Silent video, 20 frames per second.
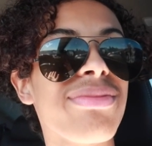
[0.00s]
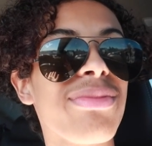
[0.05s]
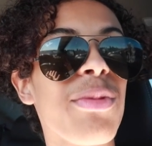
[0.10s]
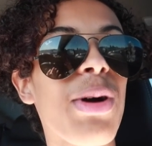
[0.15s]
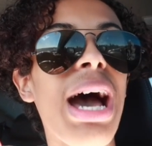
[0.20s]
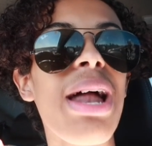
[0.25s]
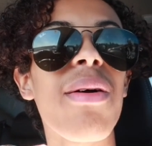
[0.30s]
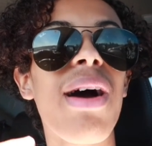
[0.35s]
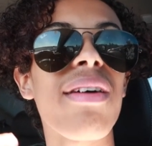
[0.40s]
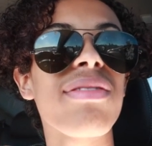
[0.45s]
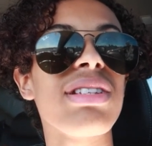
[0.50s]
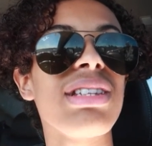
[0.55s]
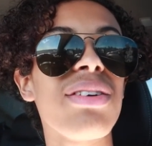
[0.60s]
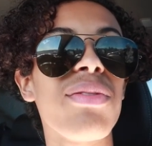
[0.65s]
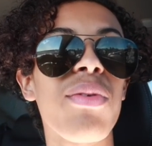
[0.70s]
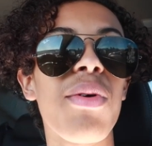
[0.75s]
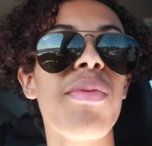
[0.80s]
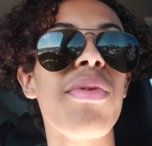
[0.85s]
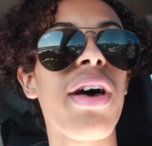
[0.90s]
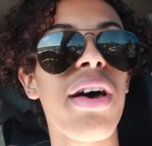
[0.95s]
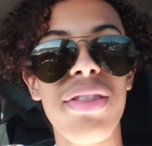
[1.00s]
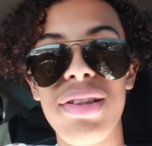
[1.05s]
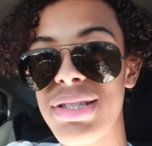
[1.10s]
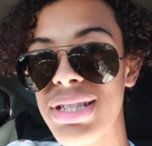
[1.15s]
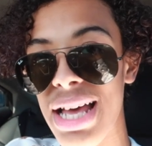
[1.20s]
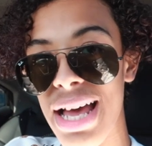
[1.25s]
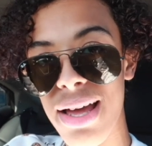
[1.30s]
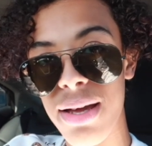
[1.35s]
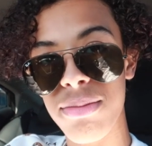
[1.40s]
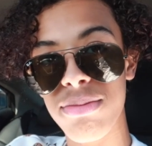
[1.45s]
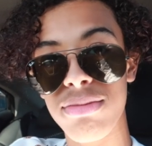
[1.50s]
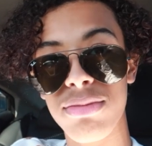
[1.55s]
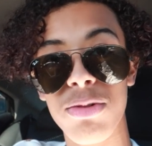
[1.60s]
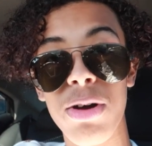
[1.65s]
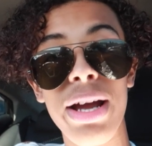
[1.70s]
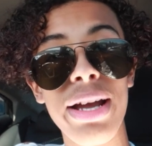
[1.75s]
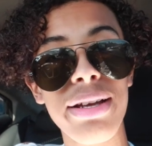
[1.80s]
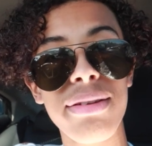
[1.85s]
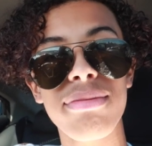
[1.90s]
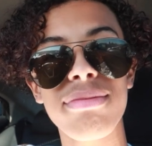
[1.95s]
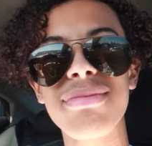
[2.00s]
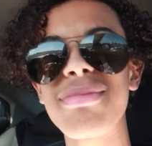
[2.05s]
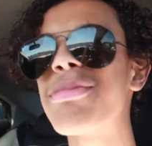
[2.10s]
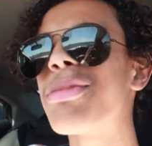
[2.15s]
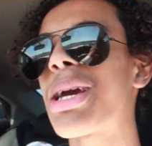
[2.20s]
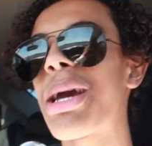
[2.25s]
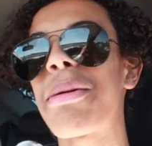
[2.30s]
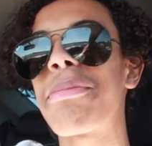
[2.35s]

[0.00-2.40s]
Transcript: why do I have to live on the other side right okay